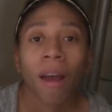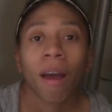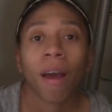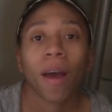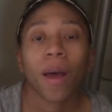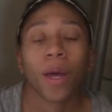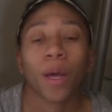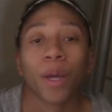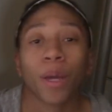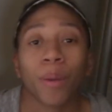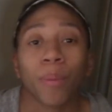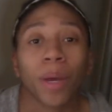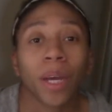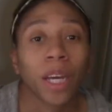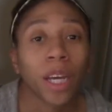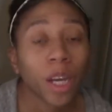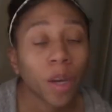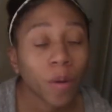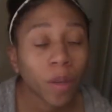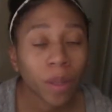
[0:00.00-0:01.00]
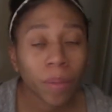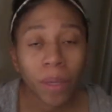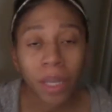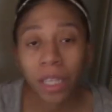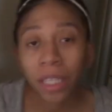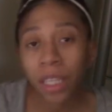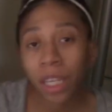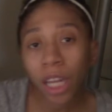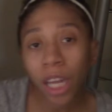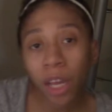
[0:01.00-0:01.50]
I cook with the
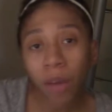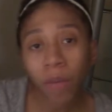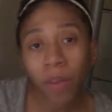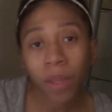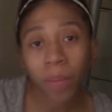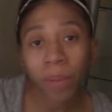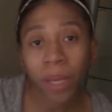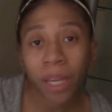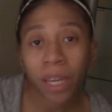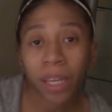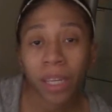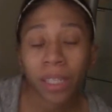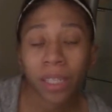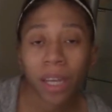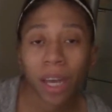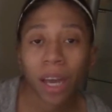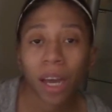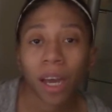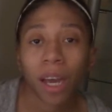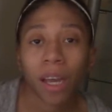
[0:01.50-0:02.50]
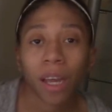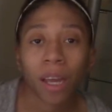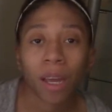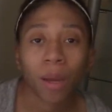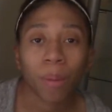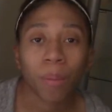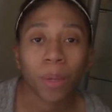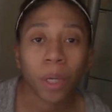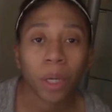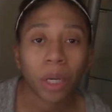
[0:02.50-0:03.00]
bees, clean with the bees. I
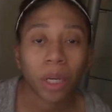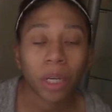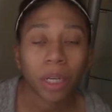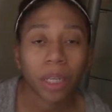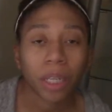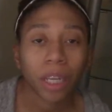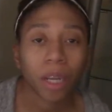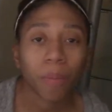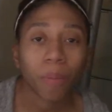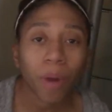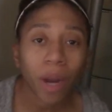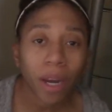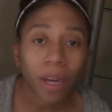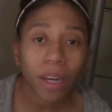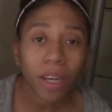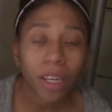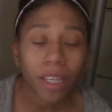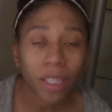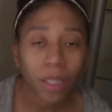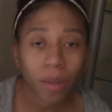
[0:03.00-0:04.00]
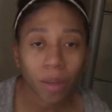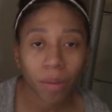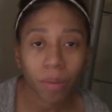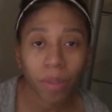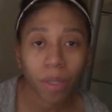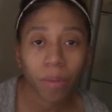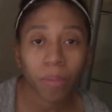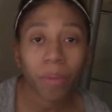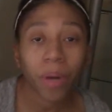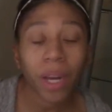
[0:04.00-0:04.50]
am currently pregnant, so I'm
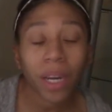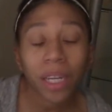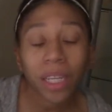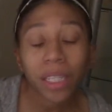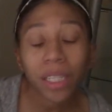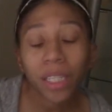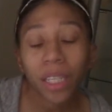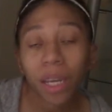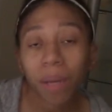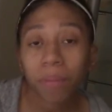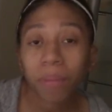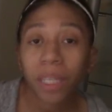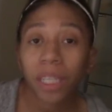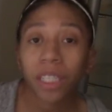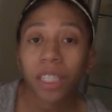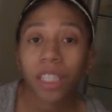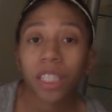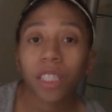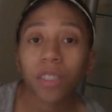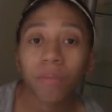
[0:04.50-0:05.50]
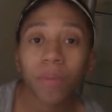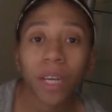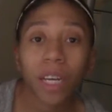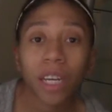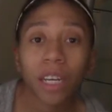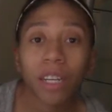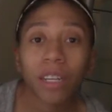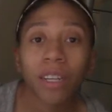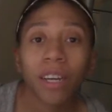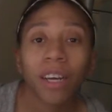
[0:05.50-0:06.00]
doing pregnancy updates as
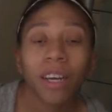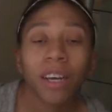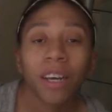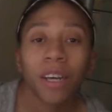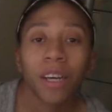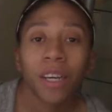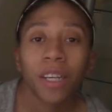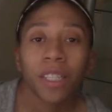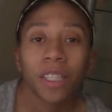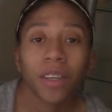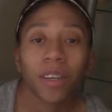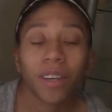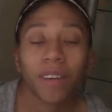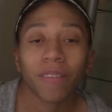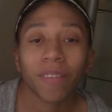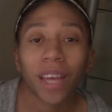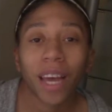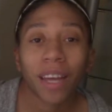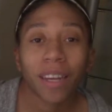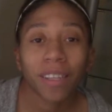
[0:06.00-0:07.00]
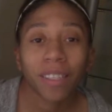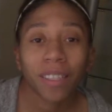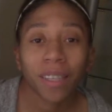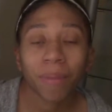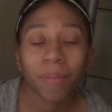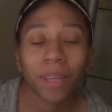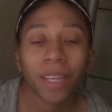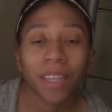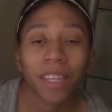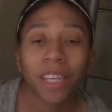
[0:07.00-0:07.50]
well. So if that is
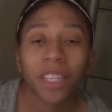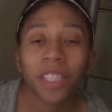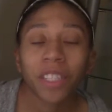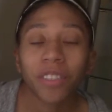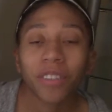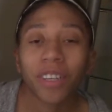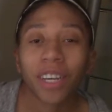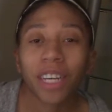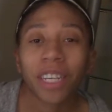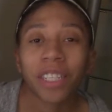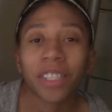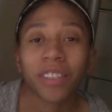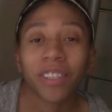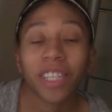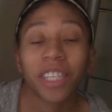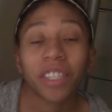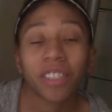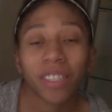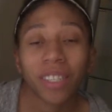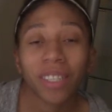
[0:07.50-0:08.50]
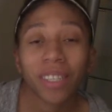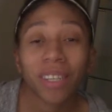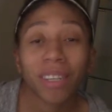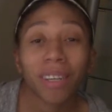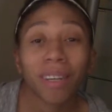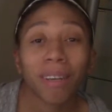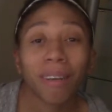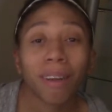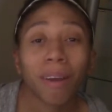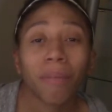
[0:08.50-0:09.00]
something that you guys are interested
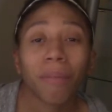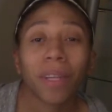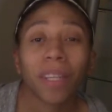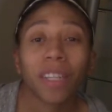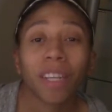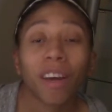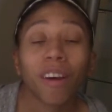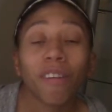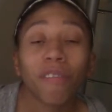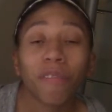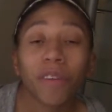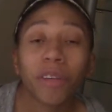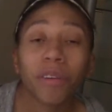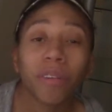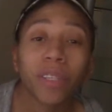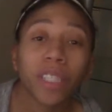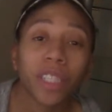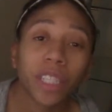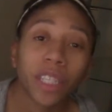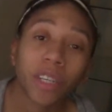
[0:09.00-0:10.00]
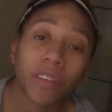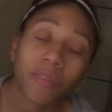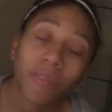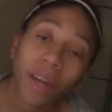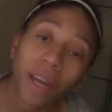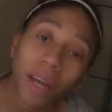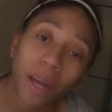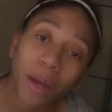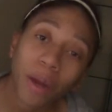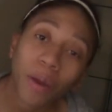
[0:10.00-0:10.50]
in, I would love for you to stick
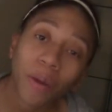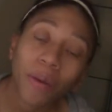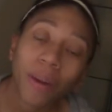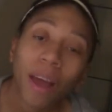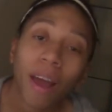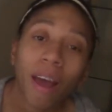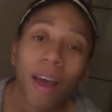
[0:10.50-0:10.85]
around.